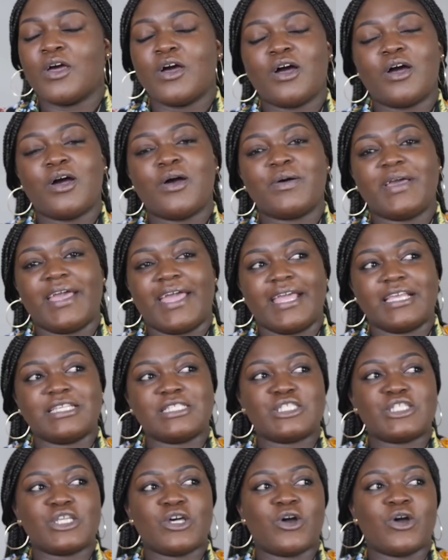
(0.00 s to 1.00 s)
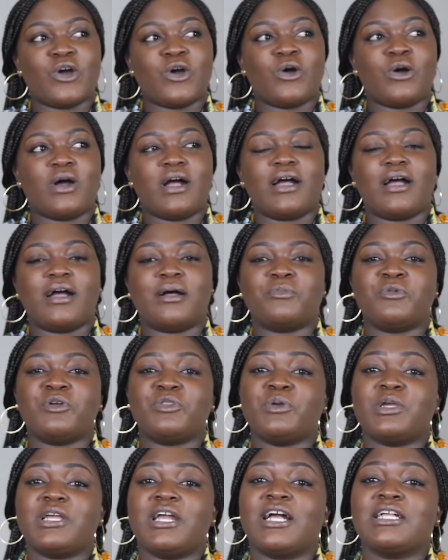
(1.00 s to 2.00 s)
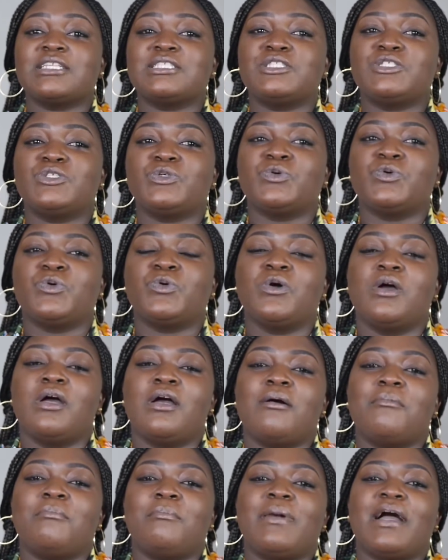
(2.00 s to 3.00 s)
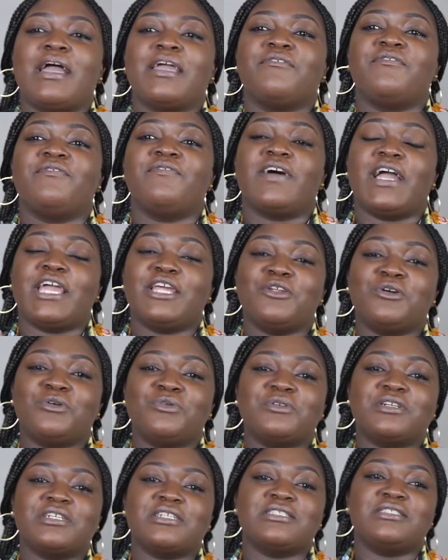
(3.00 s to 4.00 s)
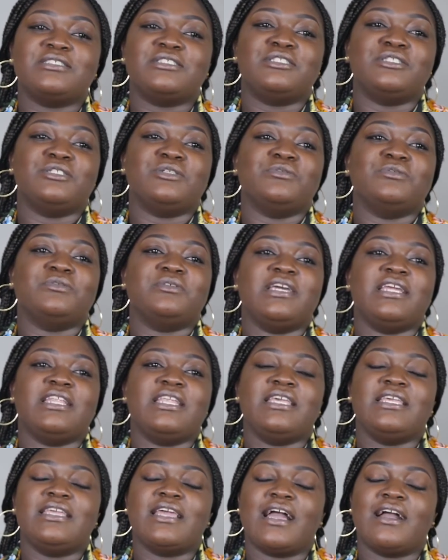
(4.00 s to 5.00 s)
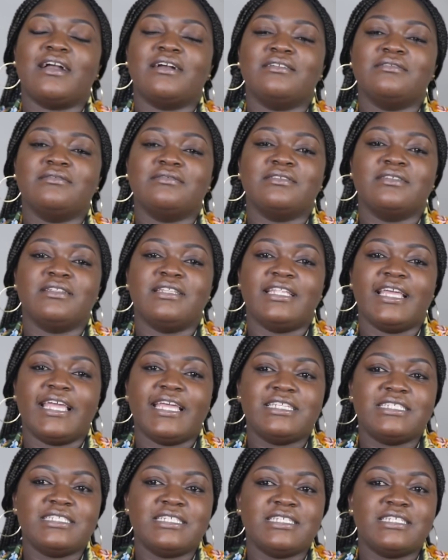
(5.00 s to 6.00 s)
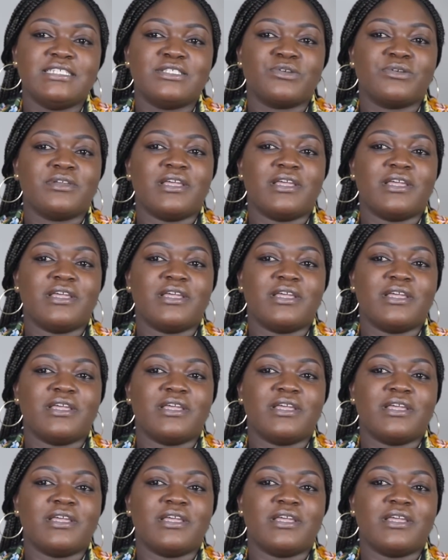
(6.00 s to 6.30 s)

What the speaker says: Okay, so with regards to my final words to any young ladies or